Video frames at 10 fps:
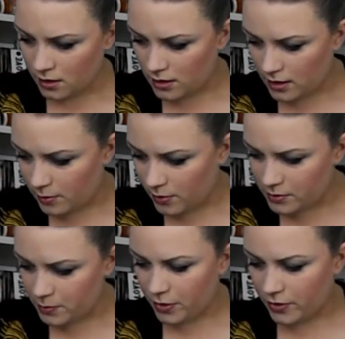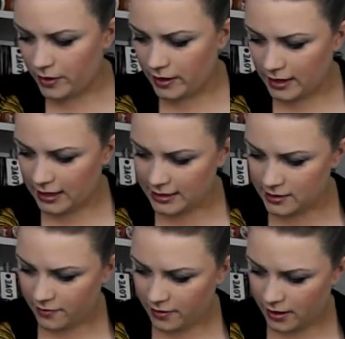And I always pour in the
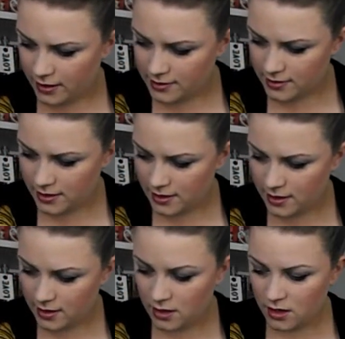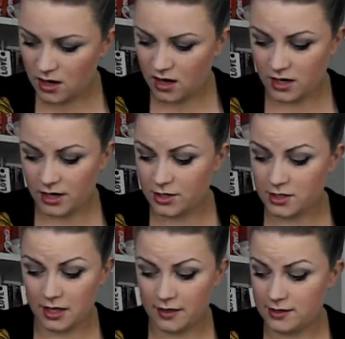glitter first. I
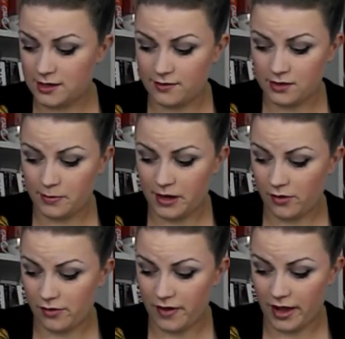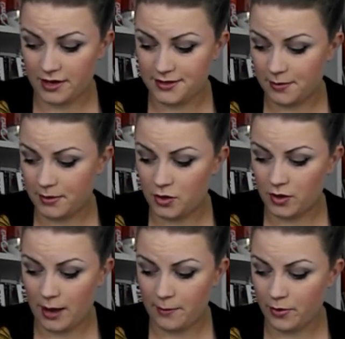just think this gives a better effect. I mean, you
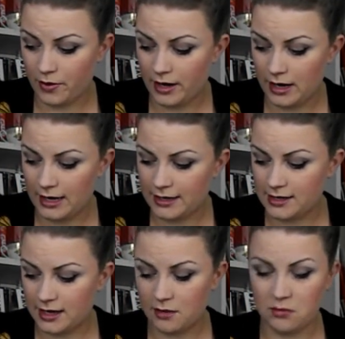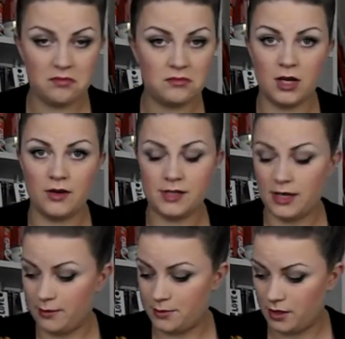can pour it in later,
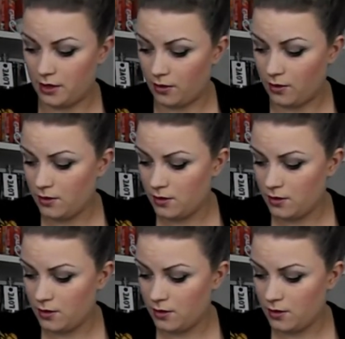totally up to you.